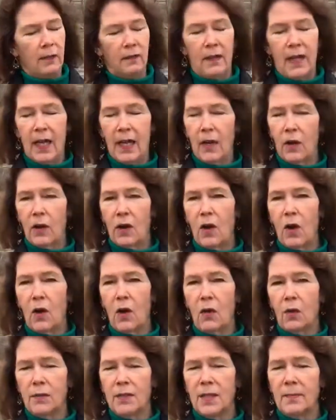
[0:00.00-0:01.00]
They are
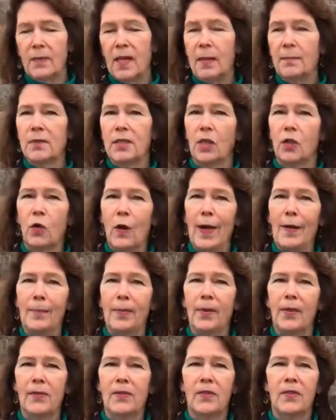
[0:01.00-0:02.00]
called sometimes a
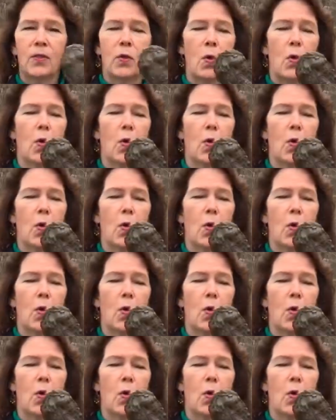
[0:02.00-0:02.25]
grampus